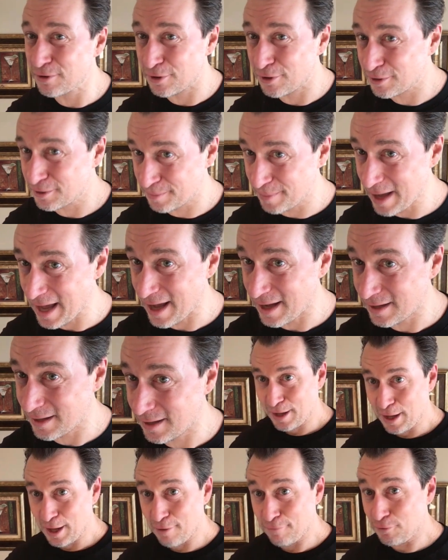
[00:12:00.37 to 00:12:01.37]
looked back.
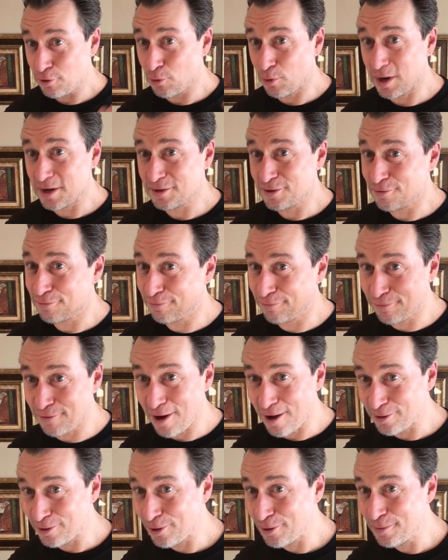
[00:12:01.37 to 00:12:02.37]
If you want to
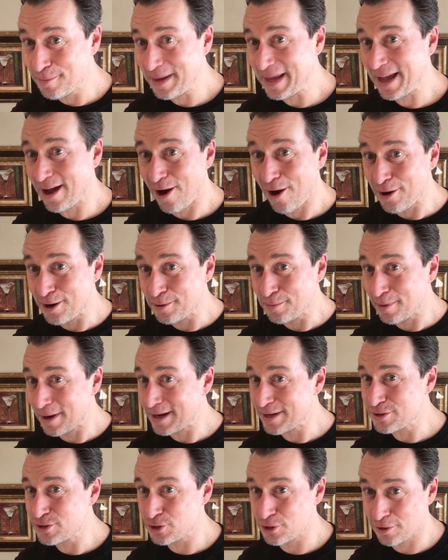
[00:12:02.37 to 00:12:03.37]
follow me on
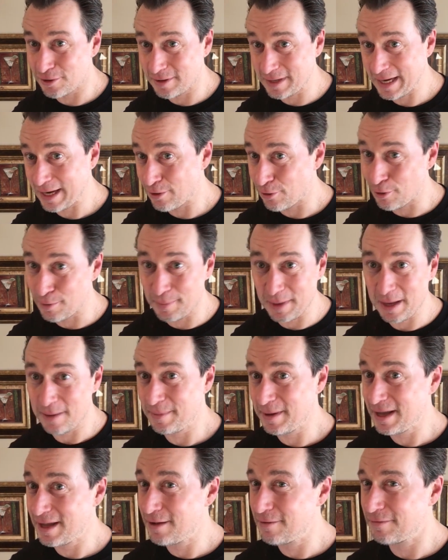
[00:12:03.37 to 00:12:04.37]
my journey or
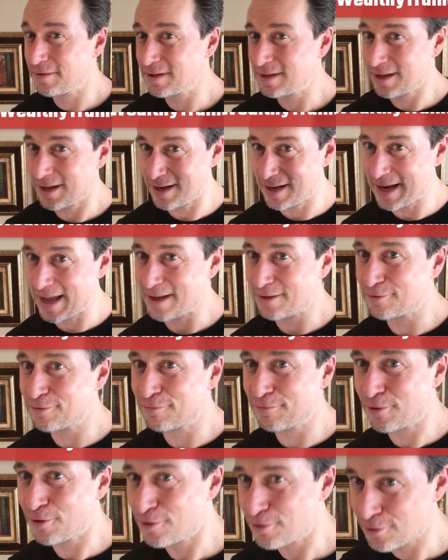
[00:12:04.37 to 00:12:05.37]
maybe even connect
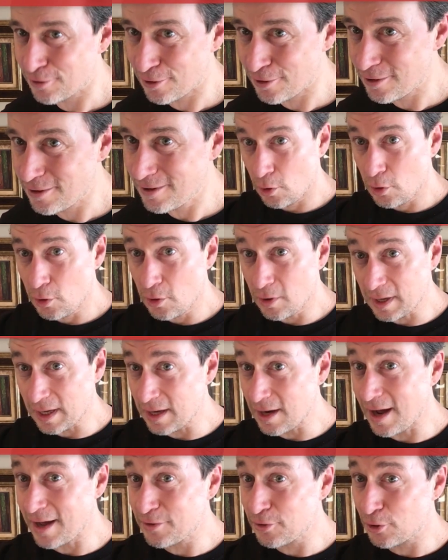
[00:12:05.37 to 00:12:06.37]
further, you can
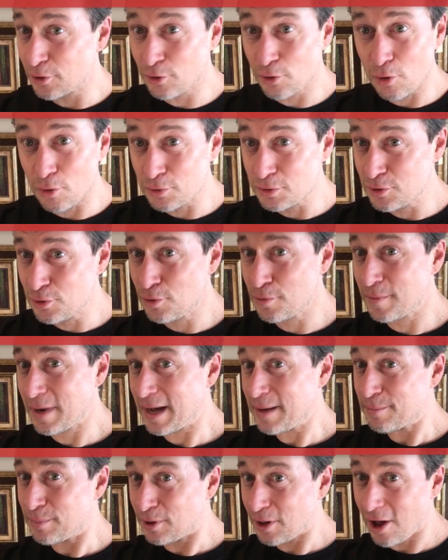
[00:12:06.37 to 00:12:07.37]
either go to my
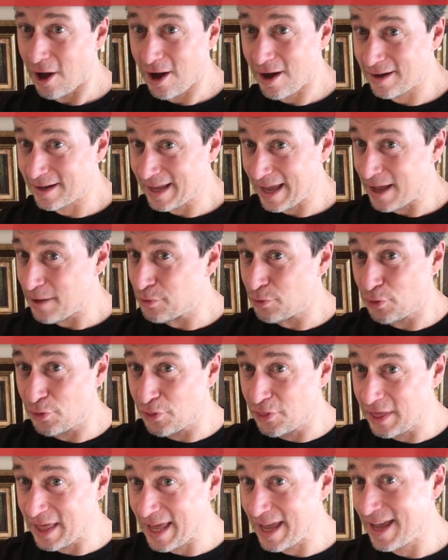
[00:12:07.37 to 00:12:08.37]
blog at
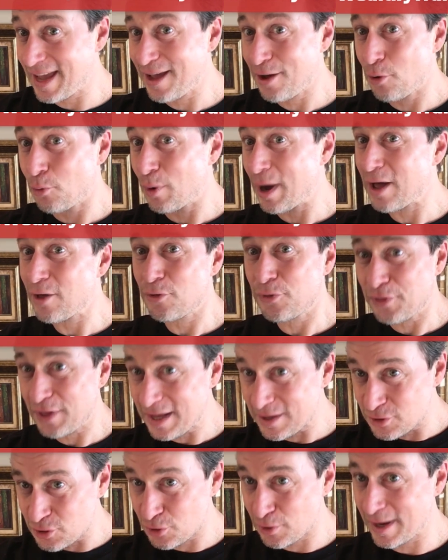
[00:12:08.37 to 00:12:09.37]

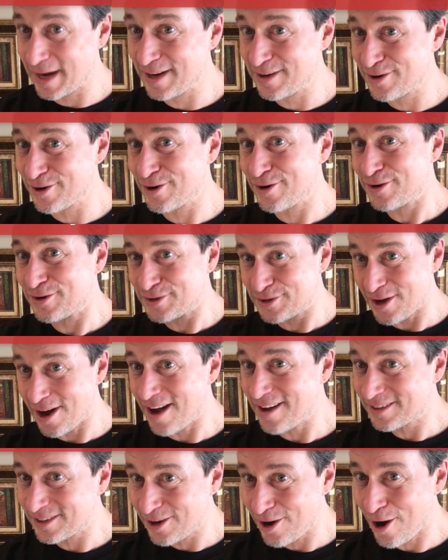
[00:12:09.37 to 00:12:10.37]

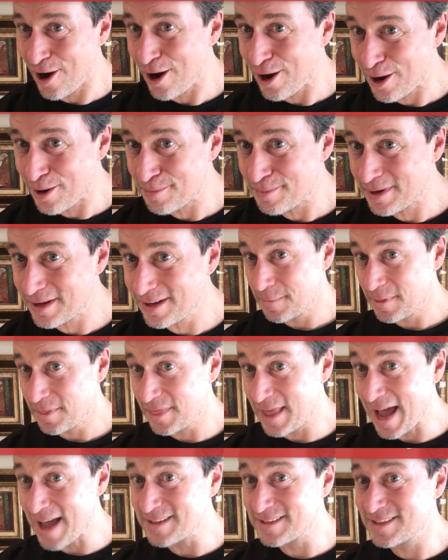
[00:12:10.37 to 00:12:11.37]
thewealthytrainer.com.
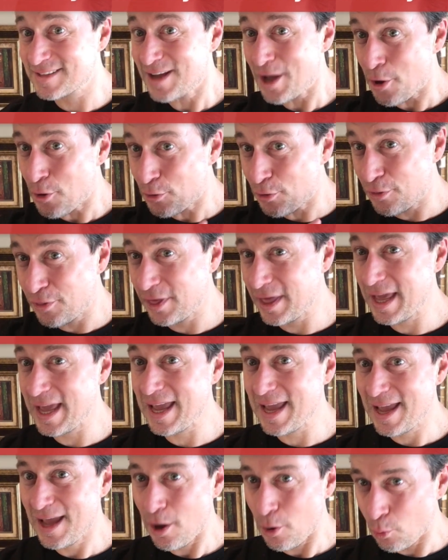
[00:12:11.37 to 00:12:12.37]
That's
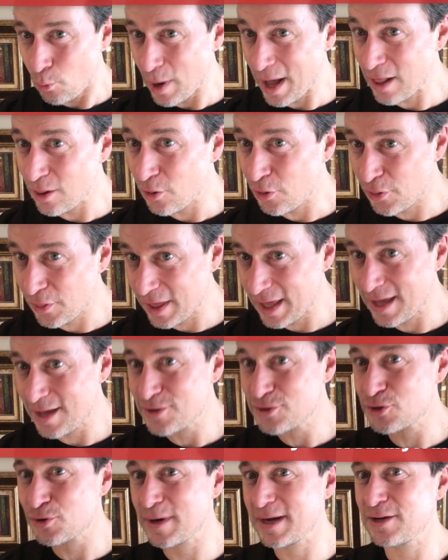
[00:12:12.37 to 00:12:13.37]

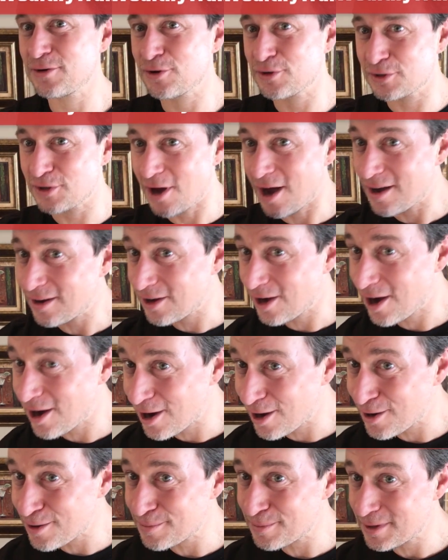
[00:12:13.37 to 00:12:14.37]

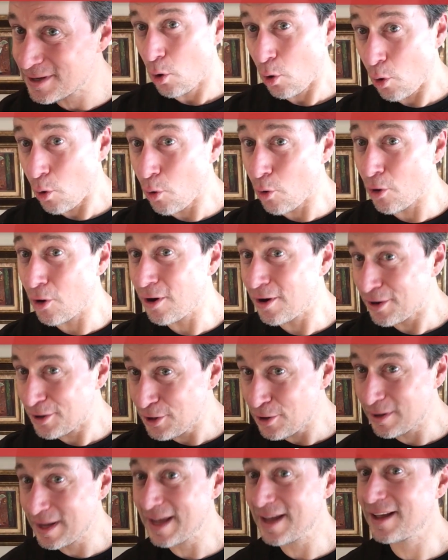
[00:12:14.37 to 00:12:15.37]
thewealthytrainer.com, or
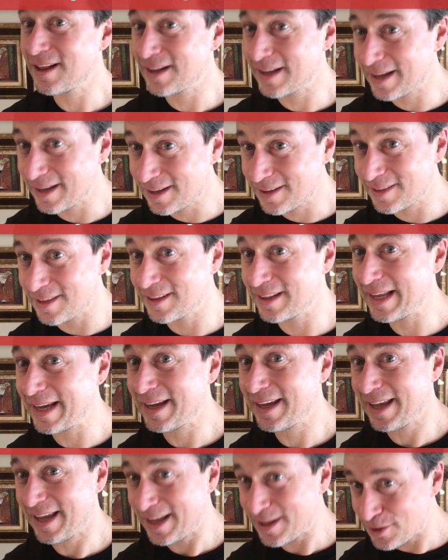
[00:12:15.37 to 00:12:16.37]
you can click the link
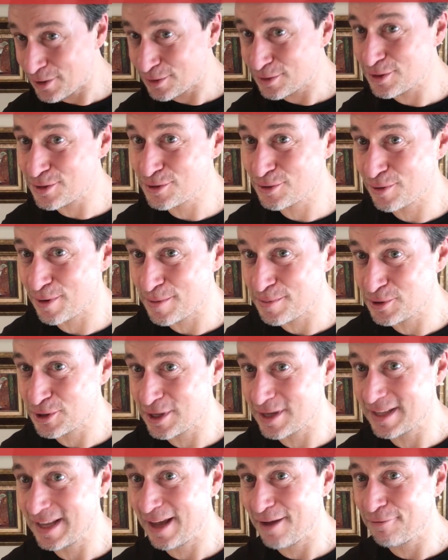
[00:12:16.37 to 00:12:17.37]
in the
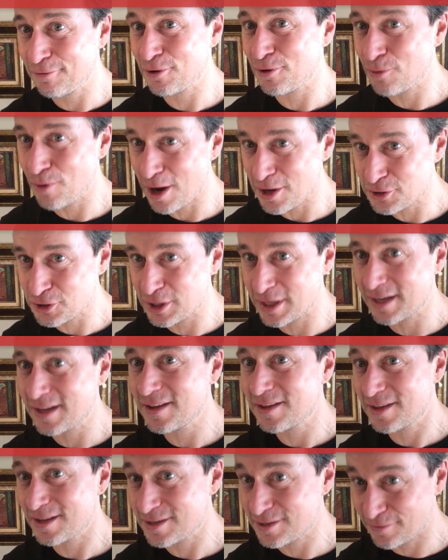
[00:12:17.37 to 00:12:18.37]
description if you're watching
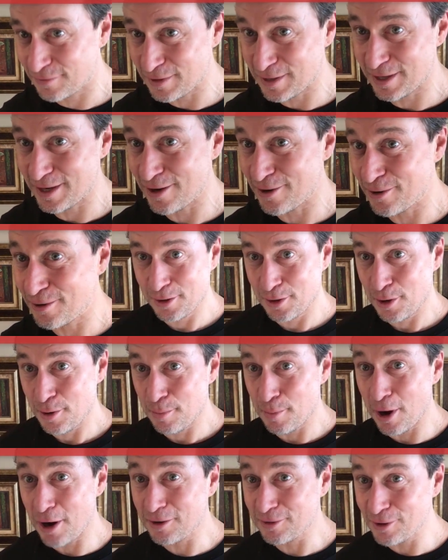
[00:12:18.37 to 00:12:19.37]
this video.
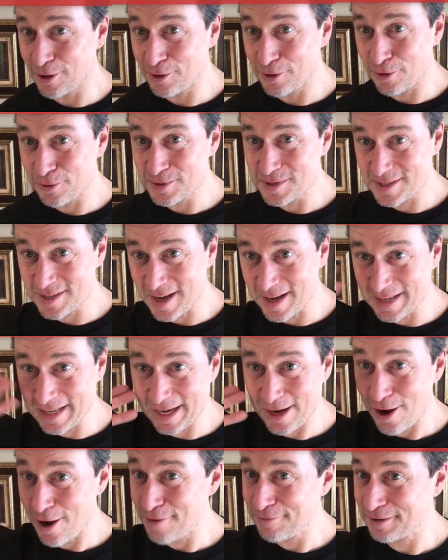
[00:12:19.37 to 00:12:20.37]
Marc Lalonde signing
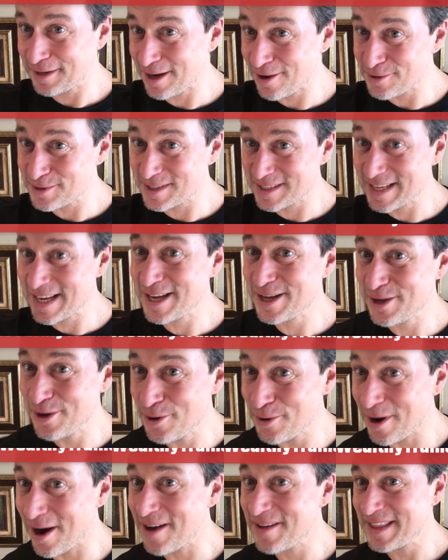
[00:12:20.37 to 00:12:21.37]
off, and I'll see
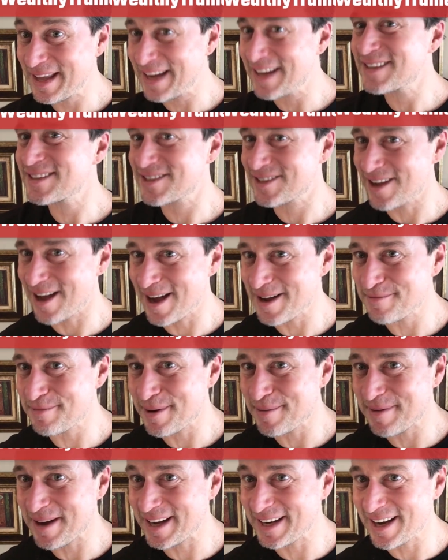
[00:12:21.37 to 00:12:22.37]
you on the inside.
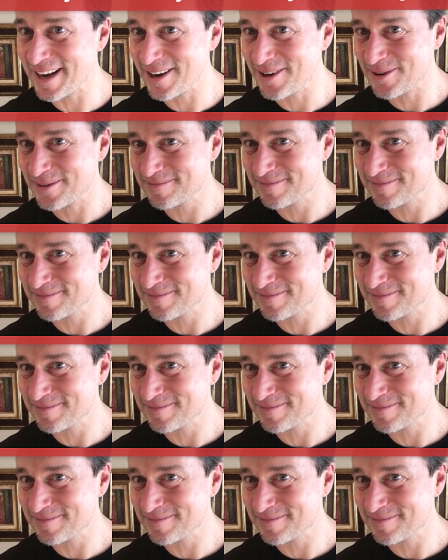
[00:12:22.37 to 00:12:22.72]
Bye-bye now.